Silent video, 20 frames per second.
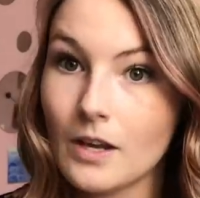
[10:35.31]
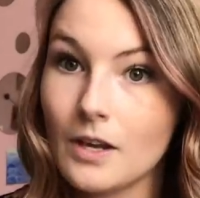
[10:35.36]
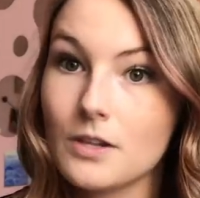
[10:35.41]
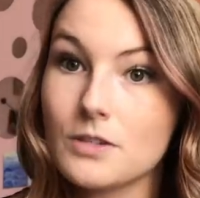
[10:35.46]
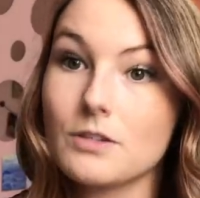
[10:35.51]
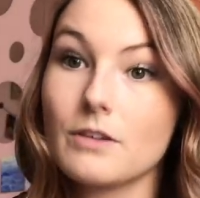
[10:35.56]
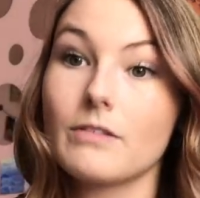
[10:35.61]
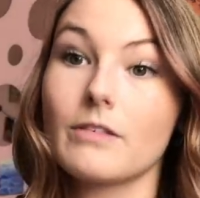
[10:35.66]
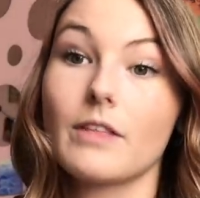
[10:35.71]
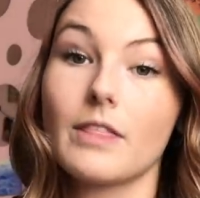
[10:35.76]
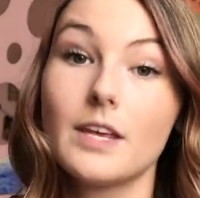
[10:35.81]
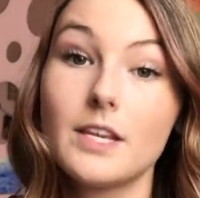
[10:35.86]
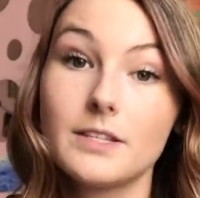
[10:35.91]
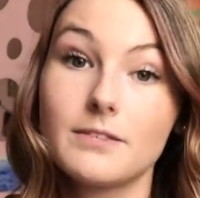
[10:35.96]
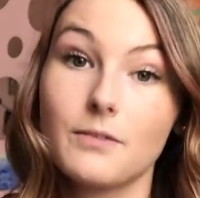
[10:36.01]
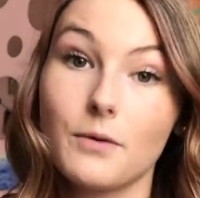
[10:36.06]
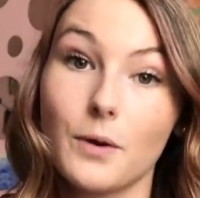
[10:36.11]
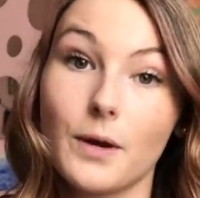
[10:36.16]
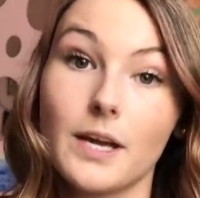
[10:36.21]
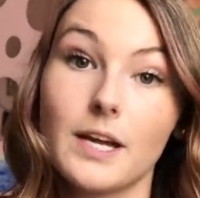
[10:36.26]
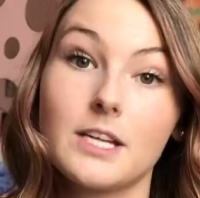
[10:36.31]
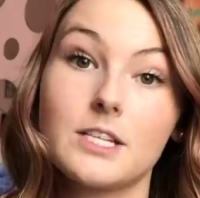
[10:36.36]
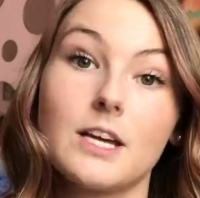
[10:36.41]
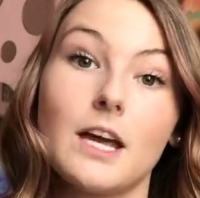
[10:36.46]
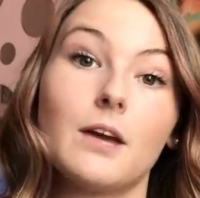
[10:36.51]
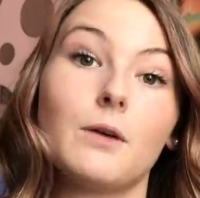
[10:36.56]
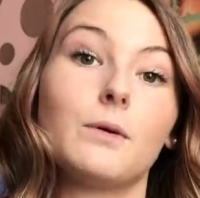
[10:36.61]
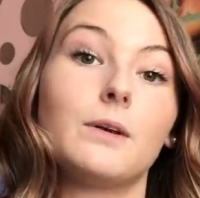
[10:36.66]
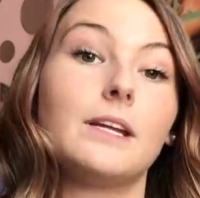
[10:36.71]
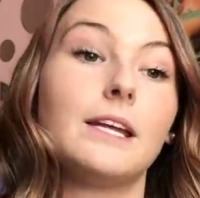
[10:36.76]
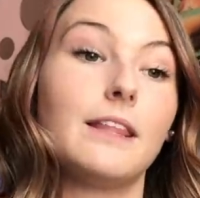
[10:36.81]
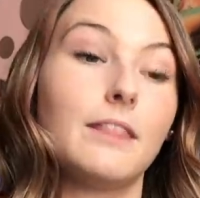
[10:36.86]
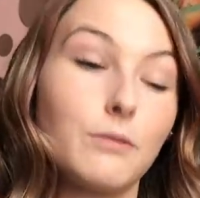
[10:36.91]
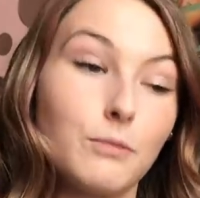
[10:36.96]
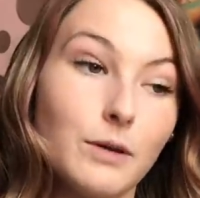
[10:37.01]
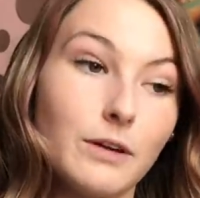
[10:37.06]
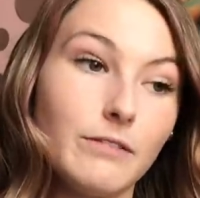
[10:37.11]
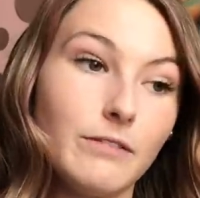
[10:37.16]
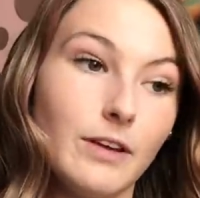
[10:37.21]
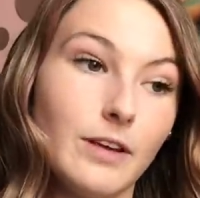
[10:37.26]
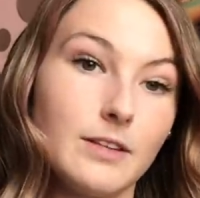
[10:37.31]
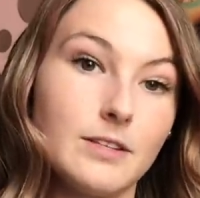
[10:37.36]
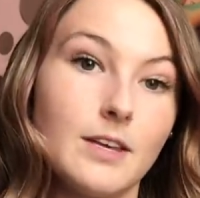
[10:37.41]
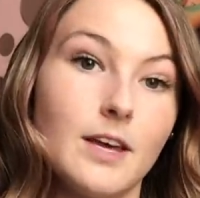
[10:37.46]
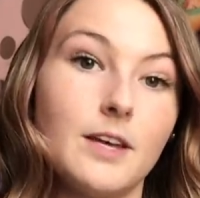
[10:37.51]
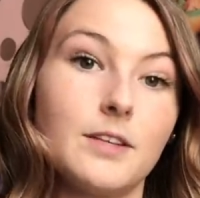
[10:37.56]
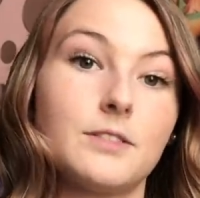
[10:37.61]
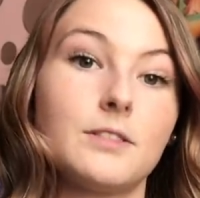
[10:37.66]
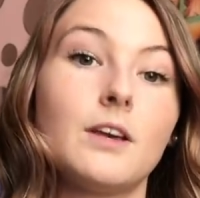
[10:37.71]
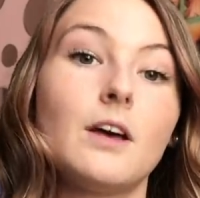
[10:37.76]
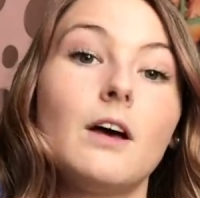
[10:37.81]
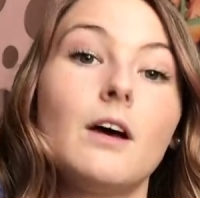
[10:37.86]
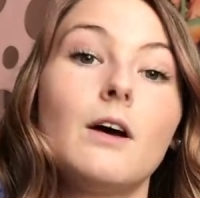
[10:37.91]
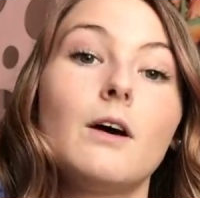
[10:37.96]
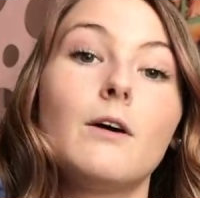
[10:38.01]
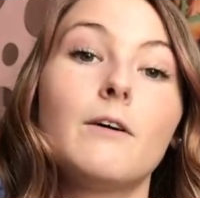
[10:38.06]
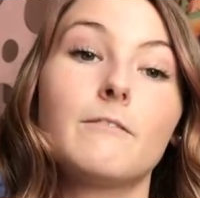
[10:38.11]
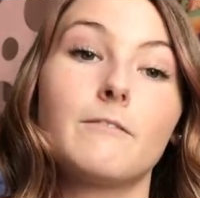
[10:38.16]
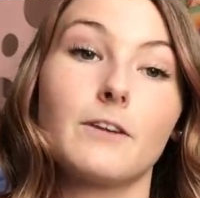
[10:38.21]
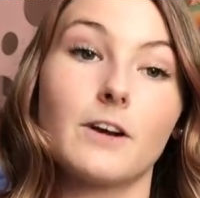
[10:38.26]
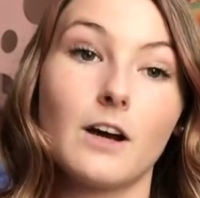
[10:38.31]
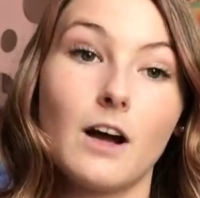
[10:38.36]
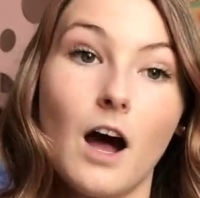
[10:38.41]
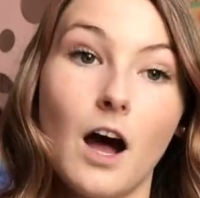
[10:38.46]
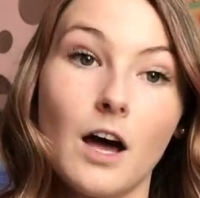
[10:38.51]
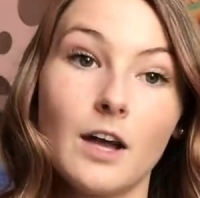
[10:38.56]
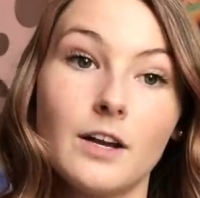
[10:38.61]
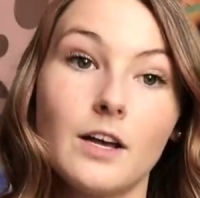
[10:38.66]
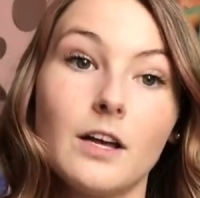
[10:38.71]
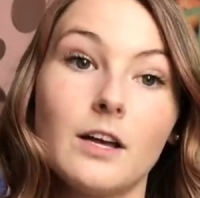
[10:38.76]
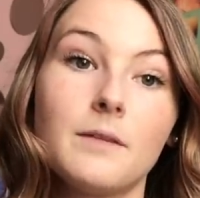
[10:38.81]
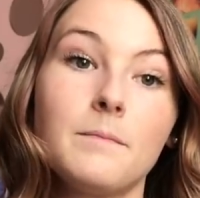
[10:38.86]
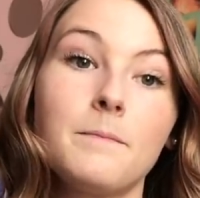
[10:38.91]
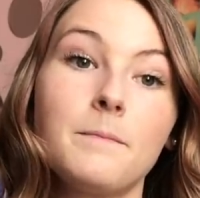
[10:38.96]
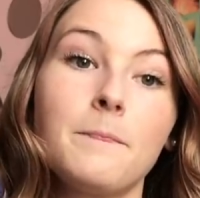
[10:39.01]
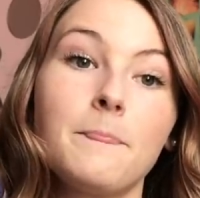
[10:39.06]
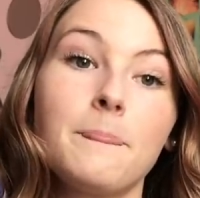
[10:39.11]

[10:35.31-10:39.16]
So for this voyage, I would need 3 visas for Ghana,